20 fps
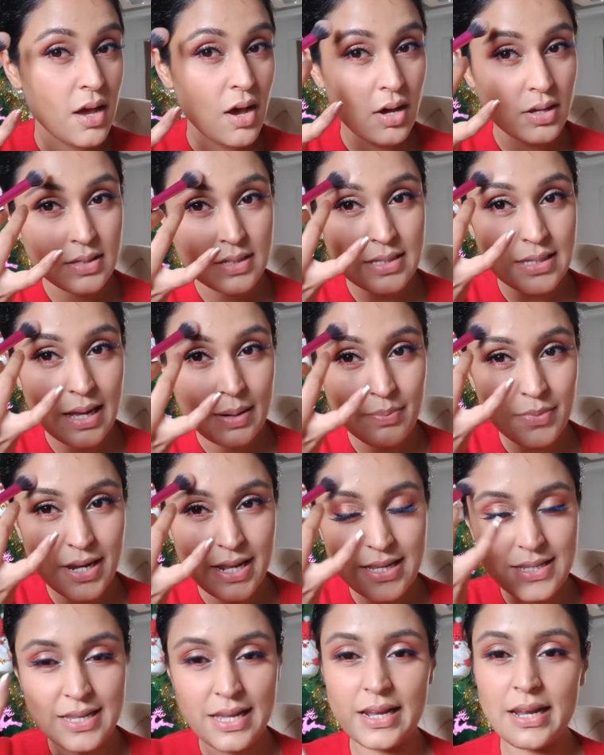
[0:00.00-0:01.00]
On some
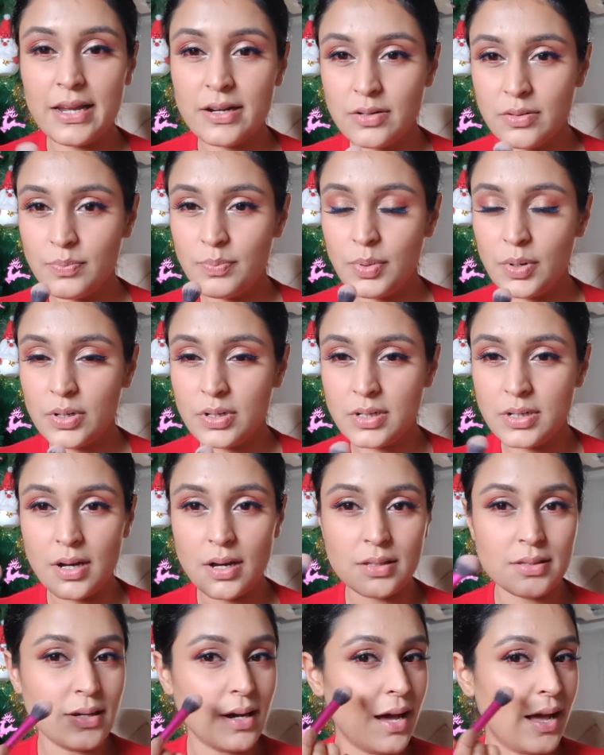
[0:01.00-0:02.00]
days, I like to put
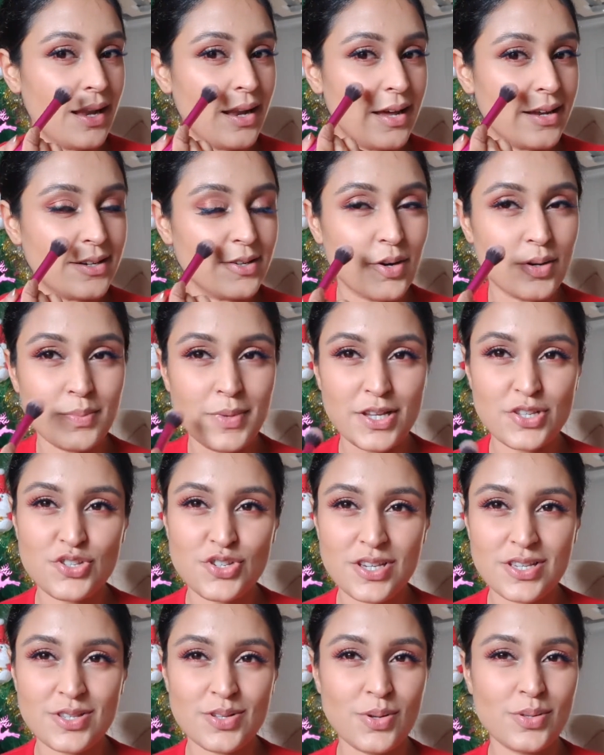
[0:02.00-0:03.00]
the highlighter on my
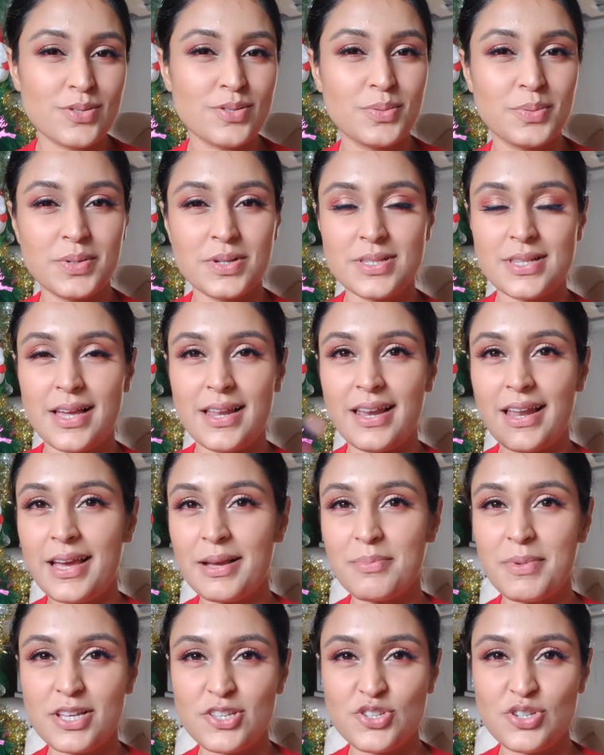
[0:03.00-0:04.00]
cheeks also because I
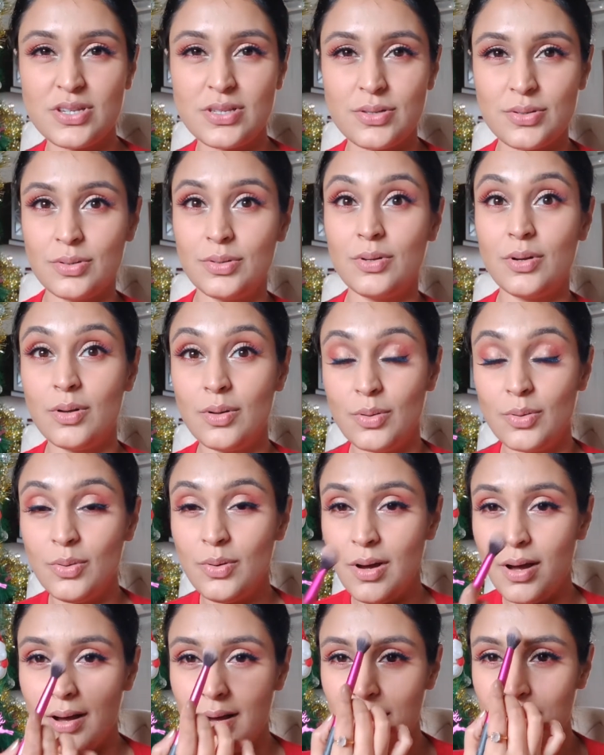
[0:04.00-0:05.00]
like my cheeks to
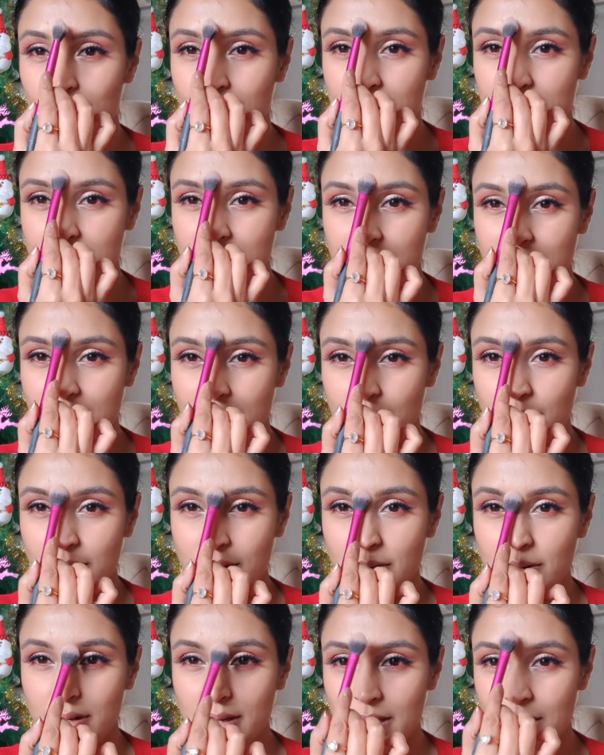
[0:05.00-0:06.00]
glow. But today, we're
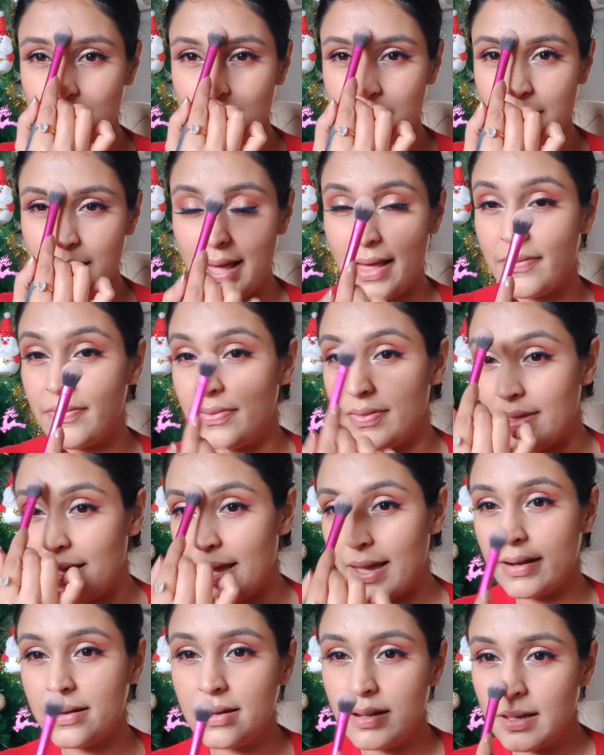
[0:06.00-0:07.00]
going to keep it at
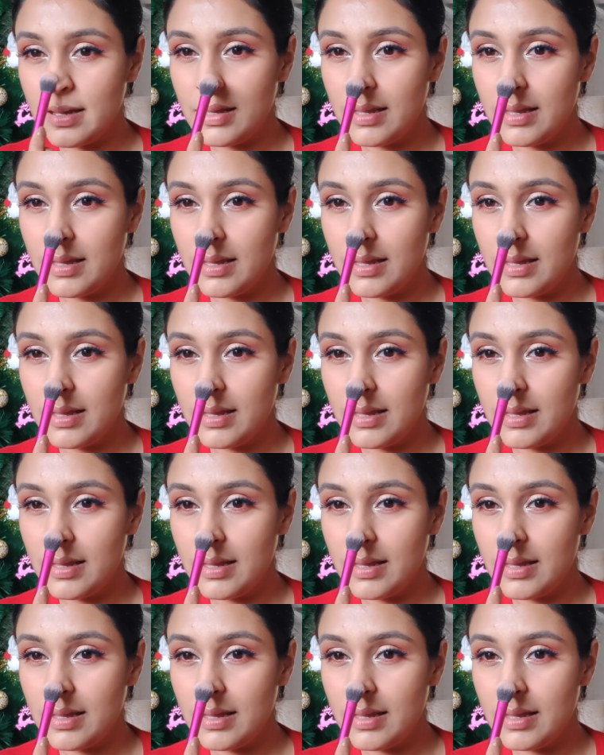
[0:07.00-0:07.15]
that.